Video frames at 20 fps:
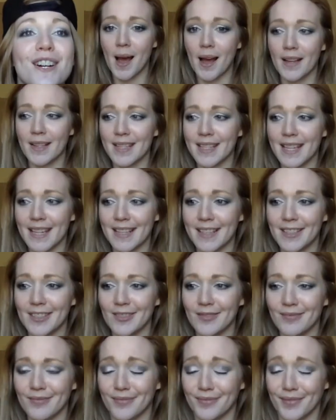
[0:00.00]
I said,
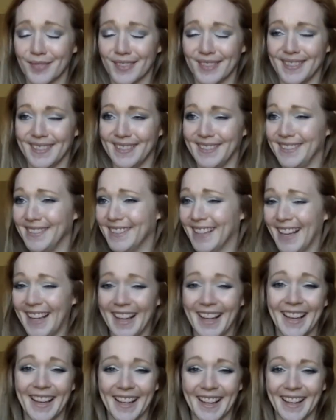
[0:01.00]

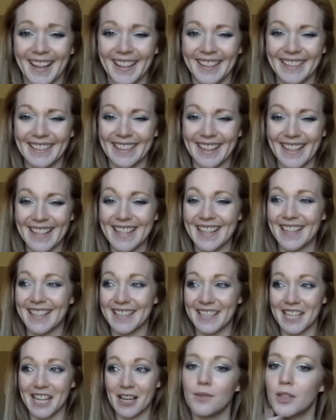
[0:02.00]
yes I
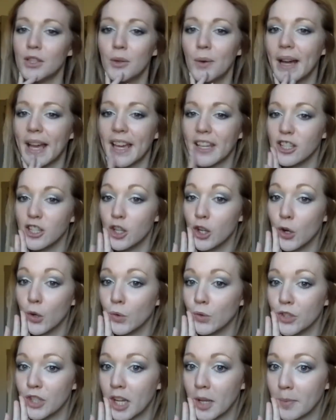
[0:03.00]
jam, even though I had no
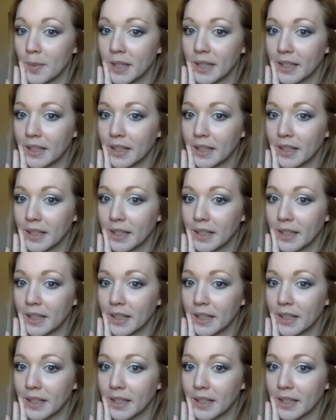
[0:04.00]
jamming